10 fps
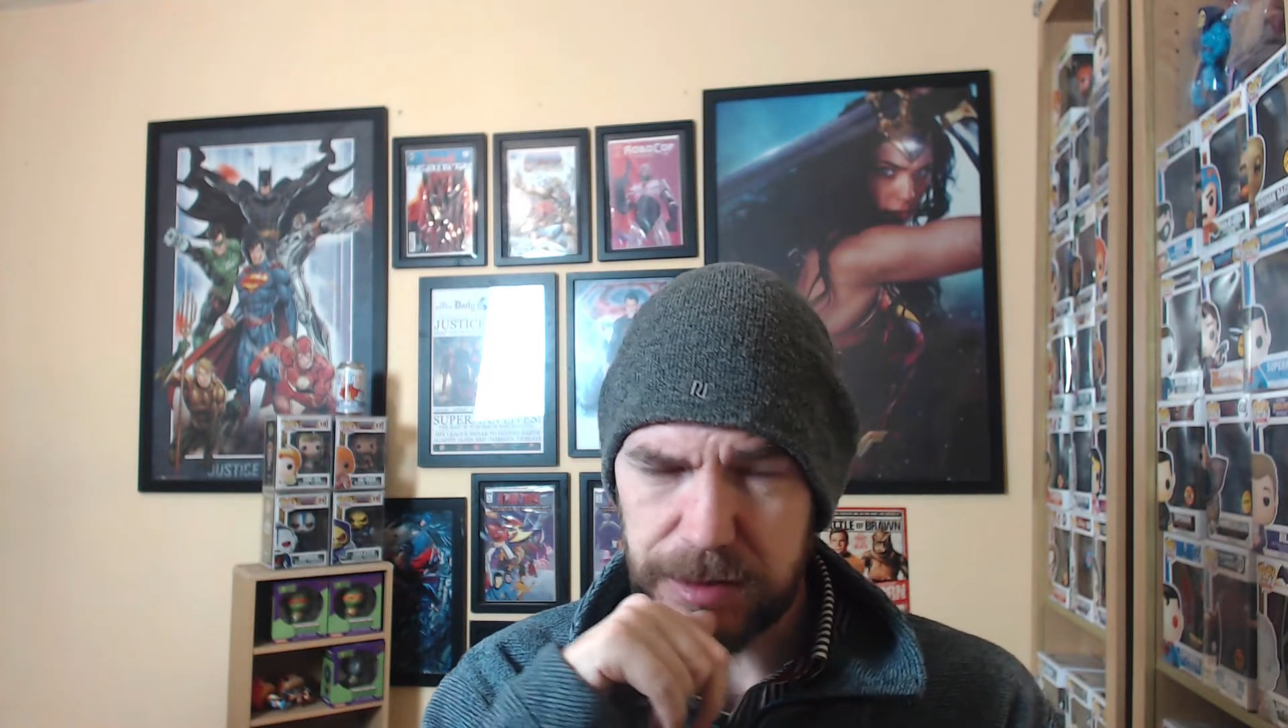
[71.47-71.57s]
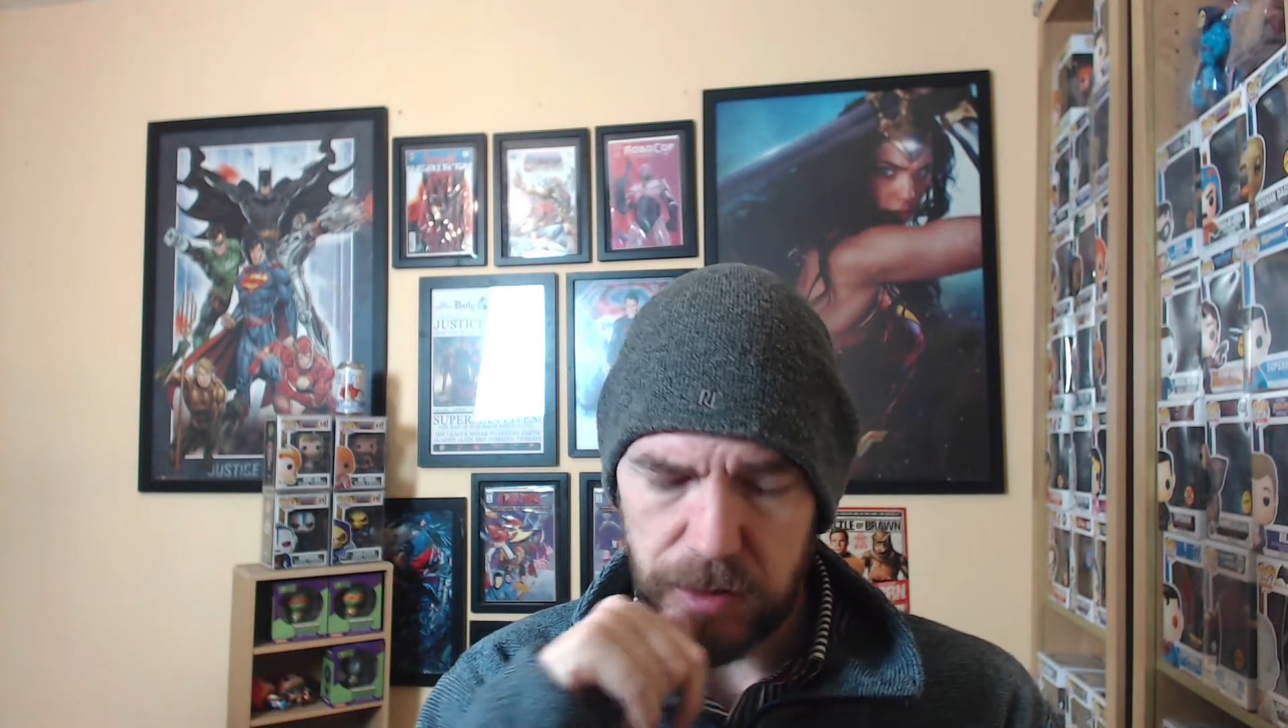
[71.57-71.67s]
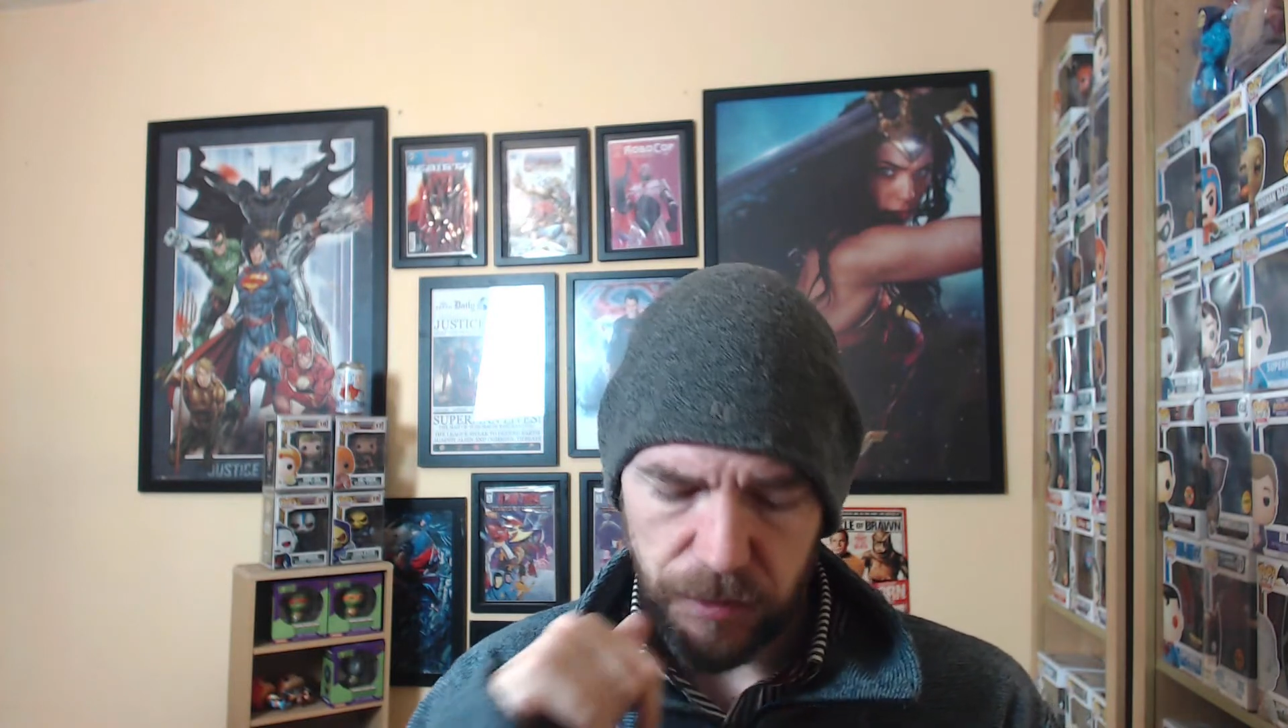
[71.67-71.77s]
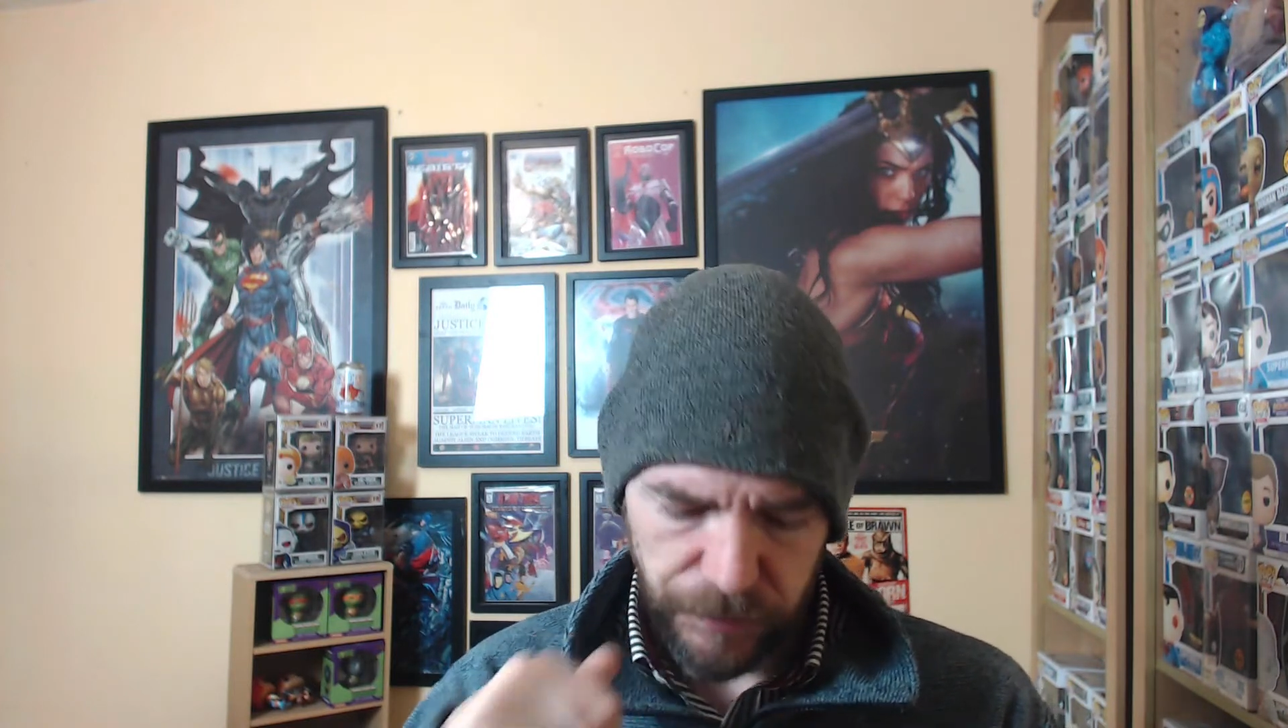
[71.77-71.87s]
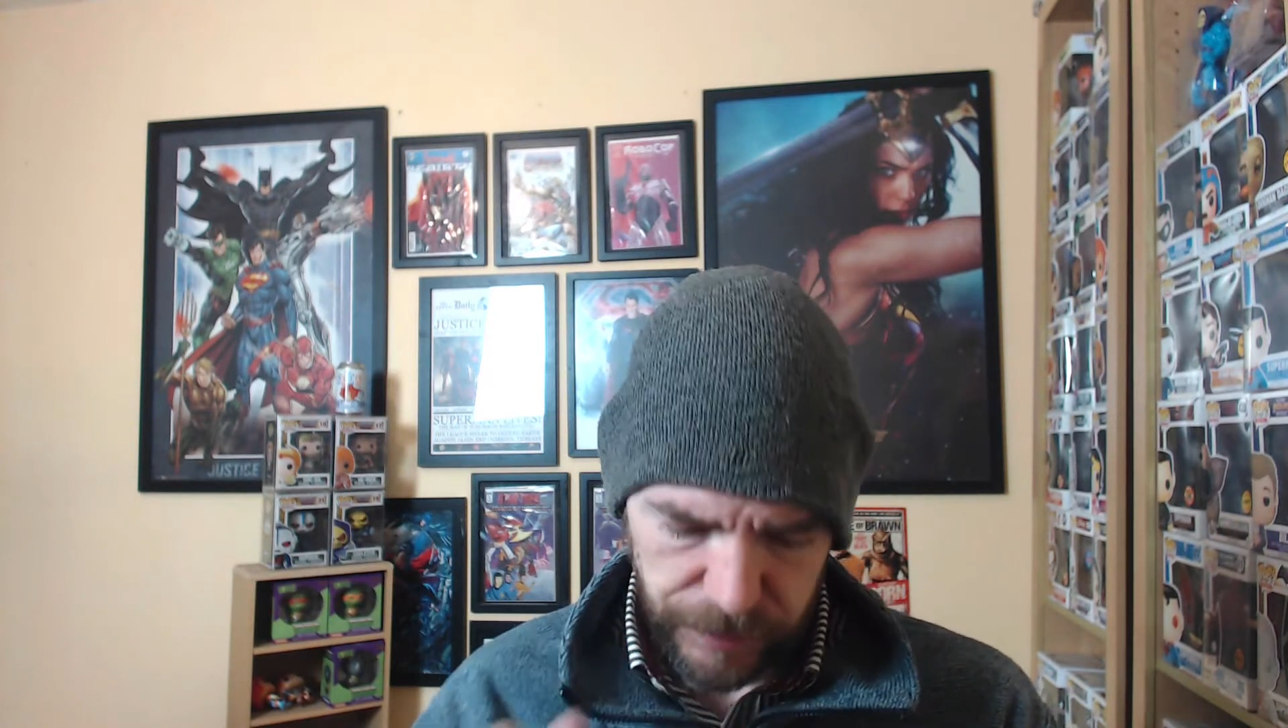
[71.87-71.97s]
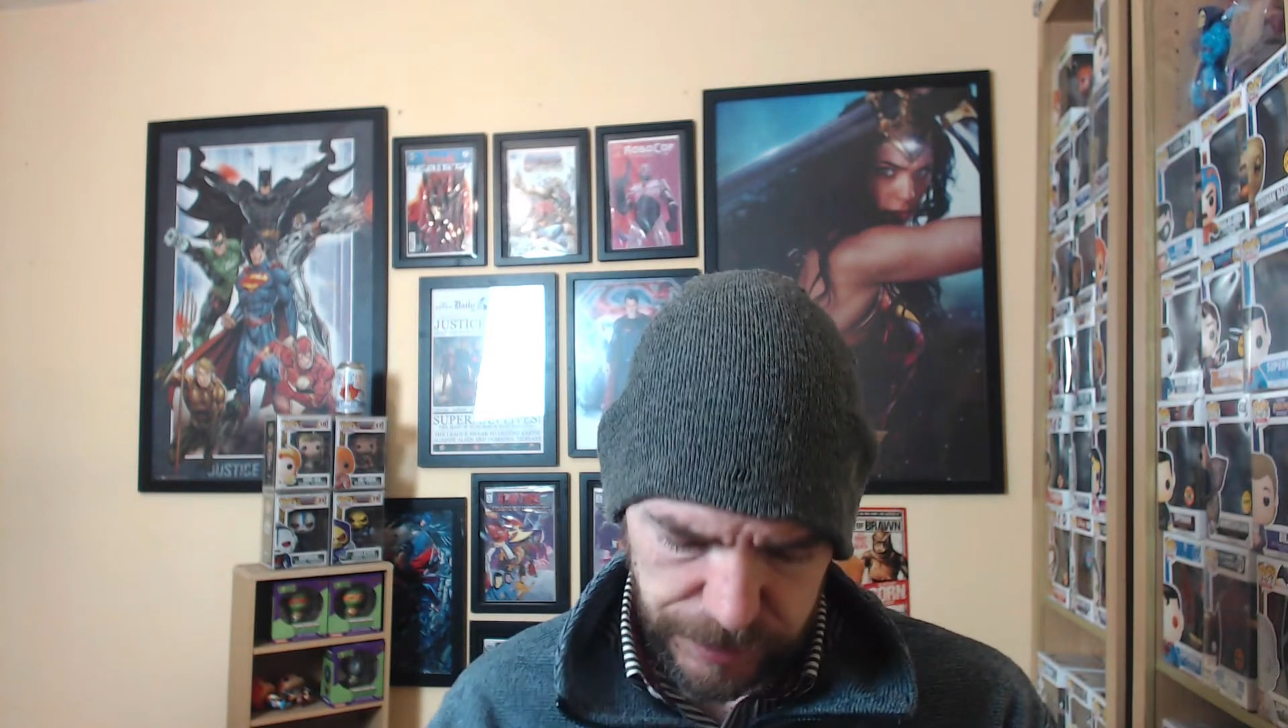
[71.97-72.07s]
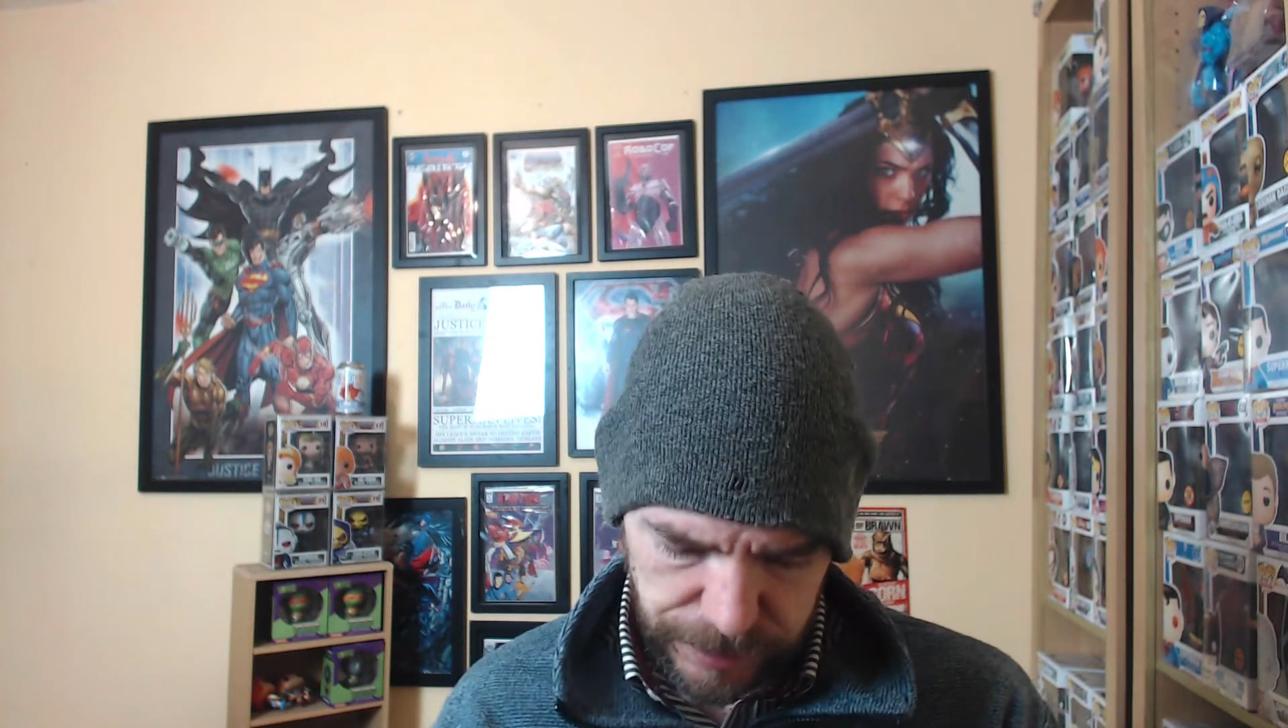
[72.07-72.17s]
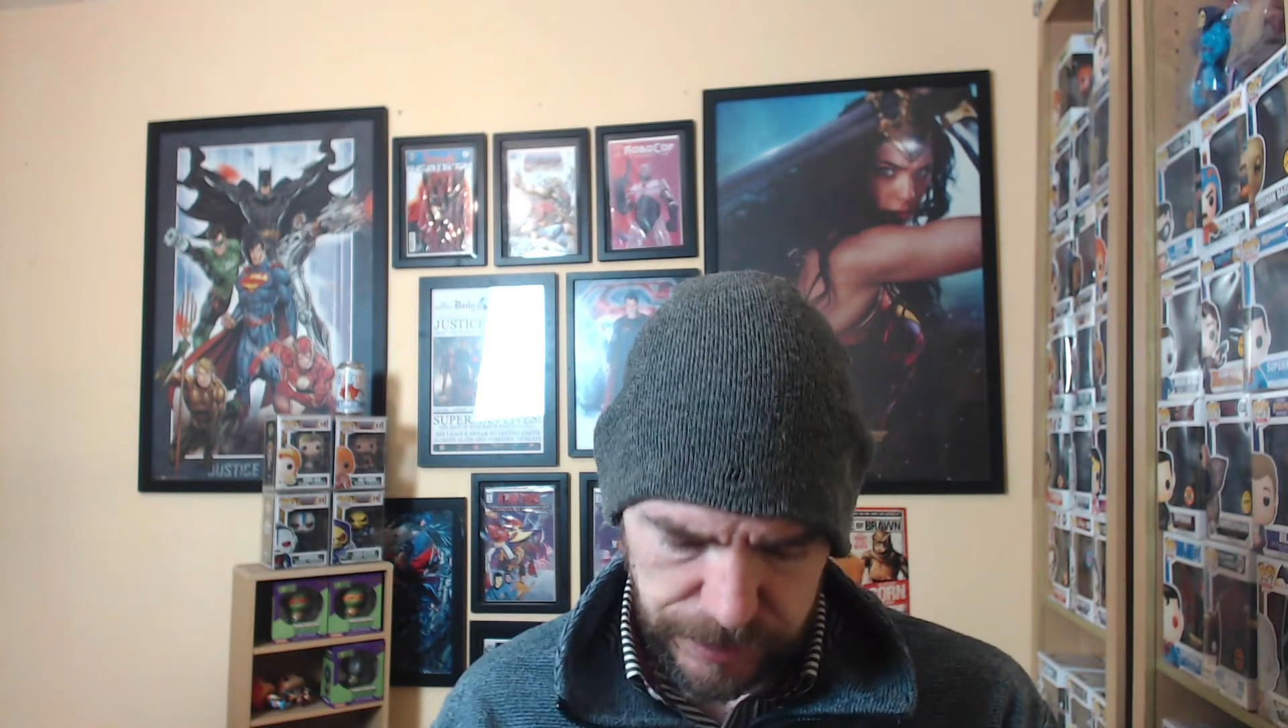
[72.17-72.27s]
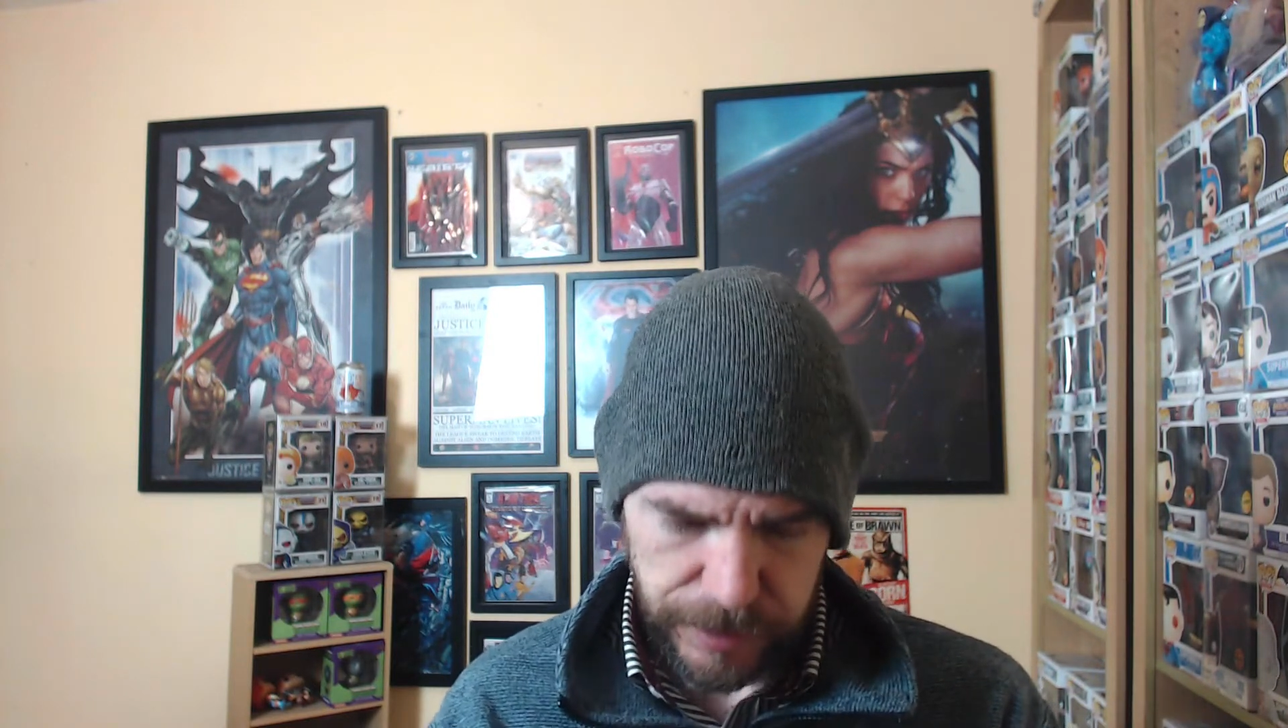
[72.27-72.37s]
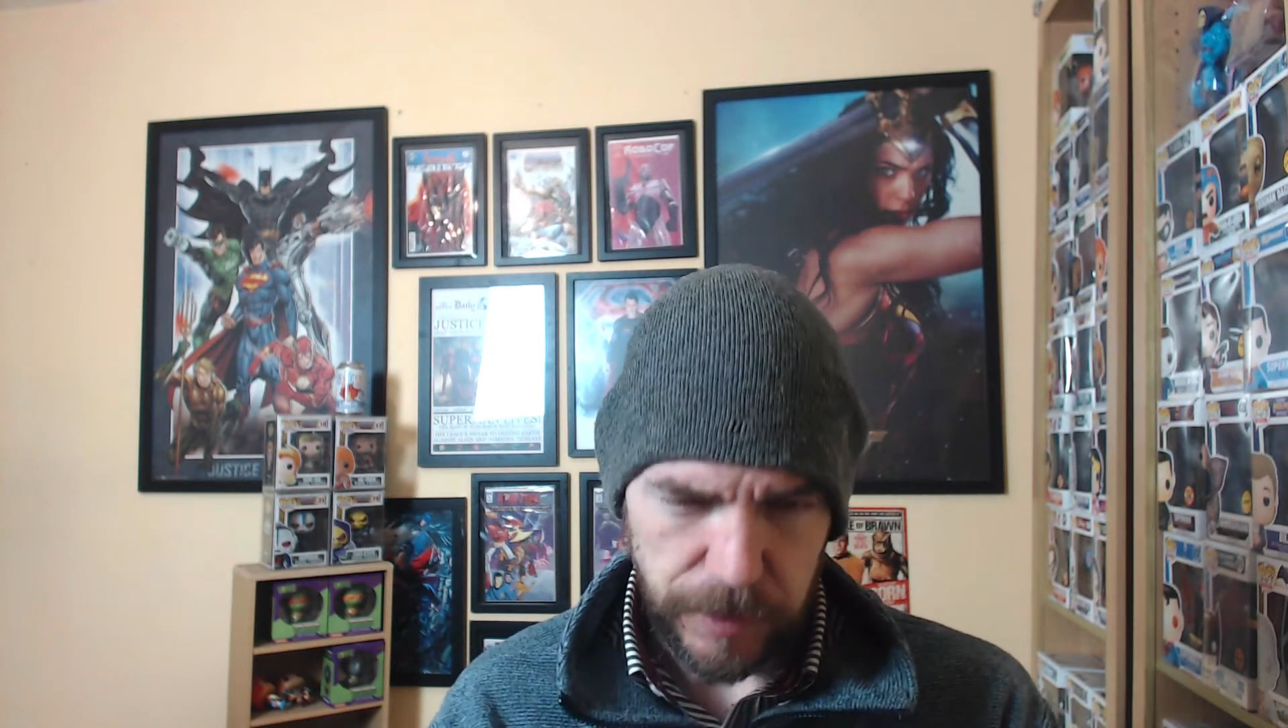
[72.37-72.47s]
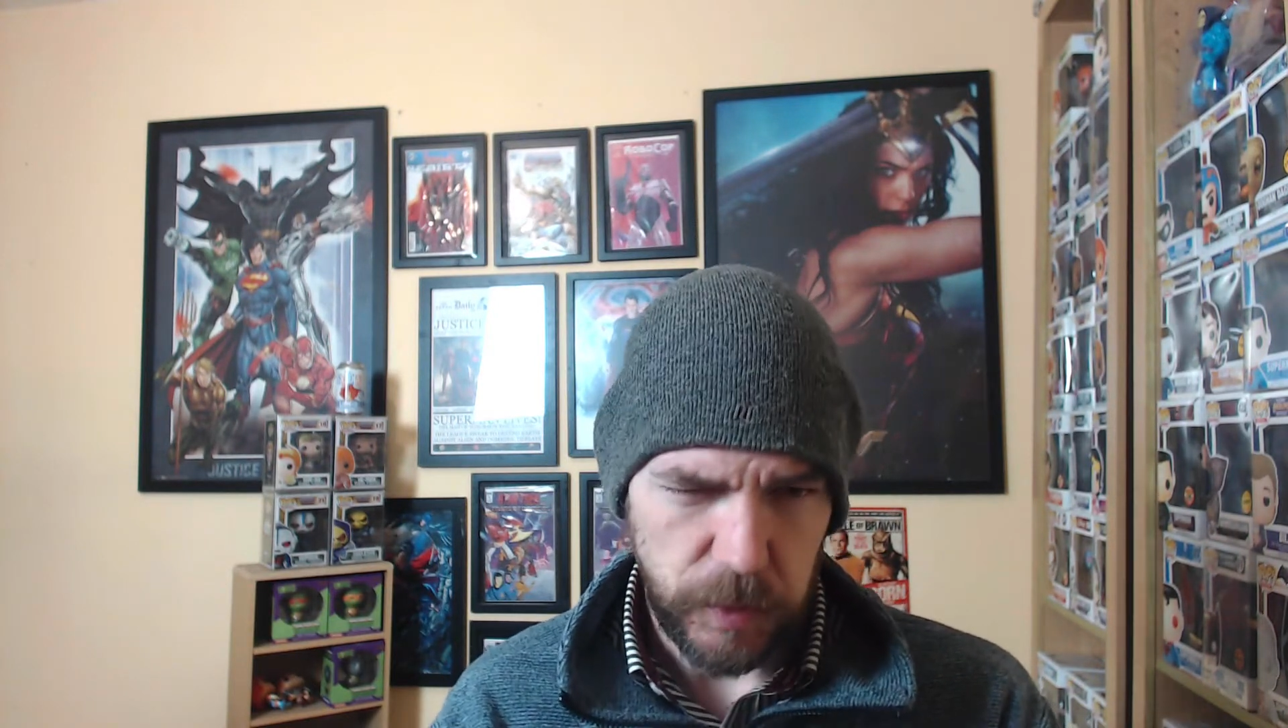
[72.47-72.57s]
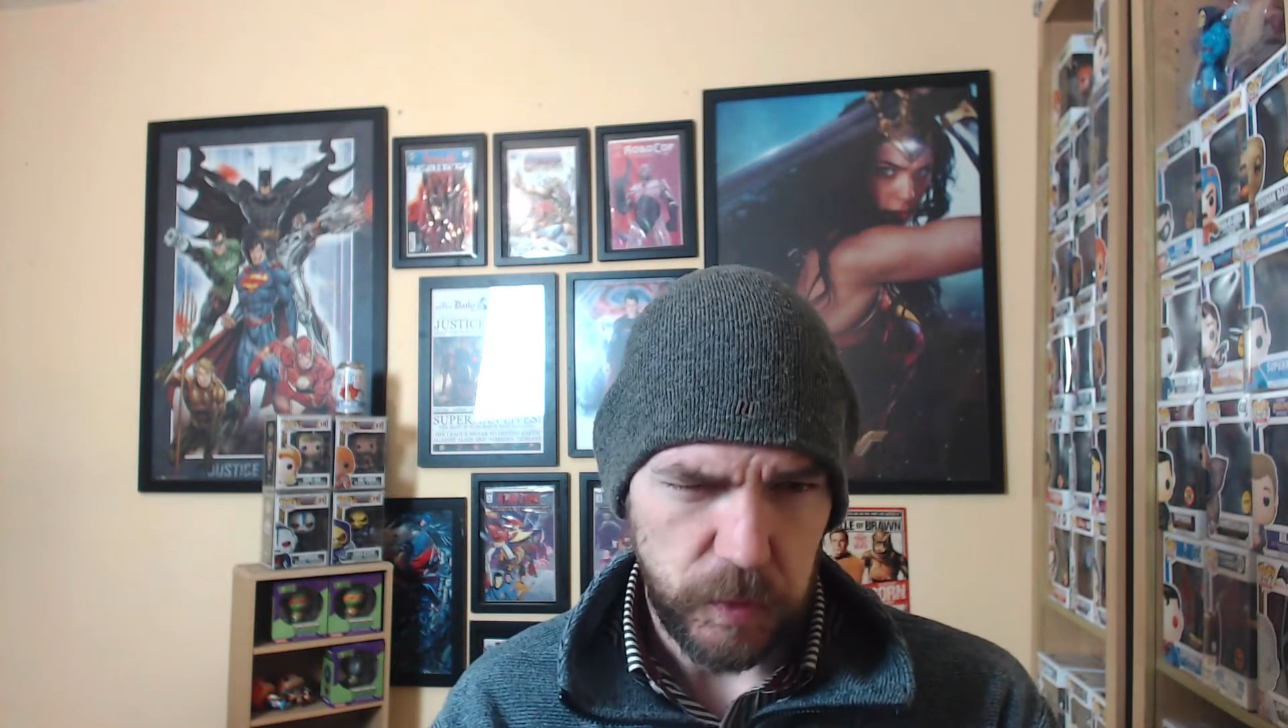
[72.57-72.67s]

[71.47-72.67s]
store for us. So.